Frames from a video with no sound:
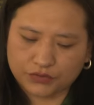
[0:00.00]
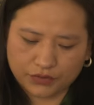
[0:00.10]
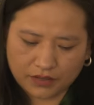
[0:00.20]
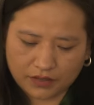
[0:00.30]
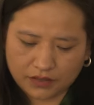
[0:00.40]

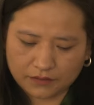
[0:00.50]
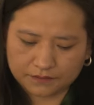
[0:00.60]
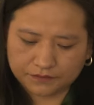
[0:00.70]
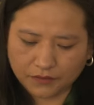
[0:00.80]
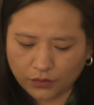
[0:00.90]
you, uh,
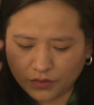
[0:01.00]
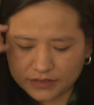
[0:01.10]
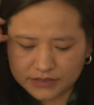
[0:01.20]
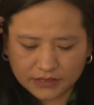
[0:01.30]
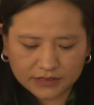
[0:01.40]

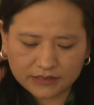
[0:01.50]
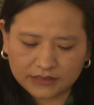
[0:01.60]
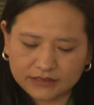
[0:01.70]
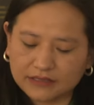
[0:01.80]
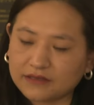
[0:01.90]
what is
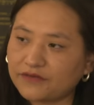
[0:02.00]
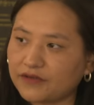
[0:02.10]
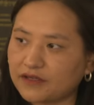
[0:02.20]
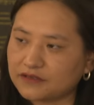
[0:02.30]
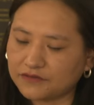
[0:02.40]
the
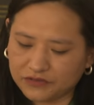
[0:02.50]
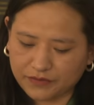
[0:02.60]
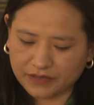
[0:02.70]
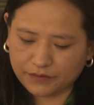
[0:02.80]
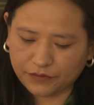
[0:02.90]
significance of
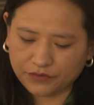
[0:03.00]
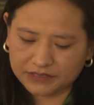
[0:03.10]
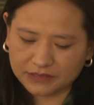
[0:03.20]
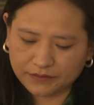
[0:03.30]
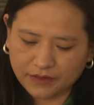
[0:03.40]
Tibet
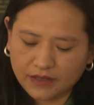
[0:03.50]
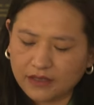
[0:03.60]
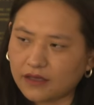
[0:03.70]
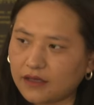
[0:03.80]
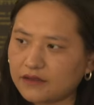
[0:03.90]
Museum
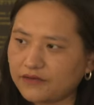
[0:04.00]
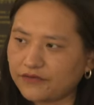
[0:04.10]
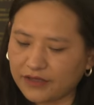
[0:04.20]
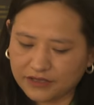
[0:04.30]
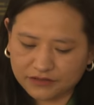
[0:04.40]
in the
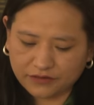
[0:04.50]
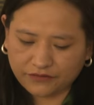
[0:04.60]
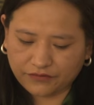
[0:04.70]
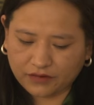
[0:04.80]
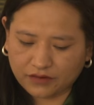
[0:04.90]
face
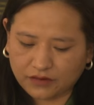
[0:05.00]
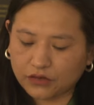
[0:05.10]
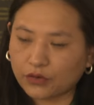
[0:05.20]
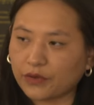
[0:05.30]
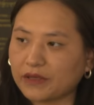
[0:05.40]
of uh,
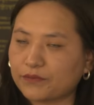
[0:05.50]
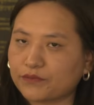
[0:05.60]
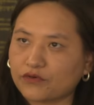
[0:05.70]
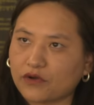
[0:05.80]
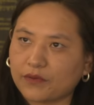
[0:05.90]
growing
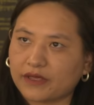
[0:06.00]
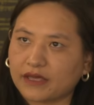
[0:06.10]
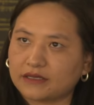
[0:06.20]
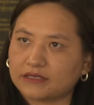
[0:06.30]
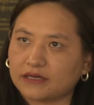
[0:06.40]

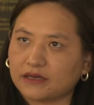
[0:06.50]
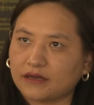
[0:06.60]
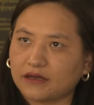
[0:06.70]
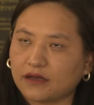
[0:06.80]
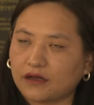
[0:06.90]

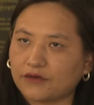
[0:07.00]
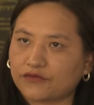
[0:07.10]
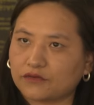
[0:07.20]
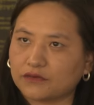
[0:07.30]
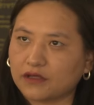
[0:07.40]
propaganda uh,
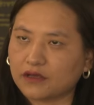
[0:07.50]
from the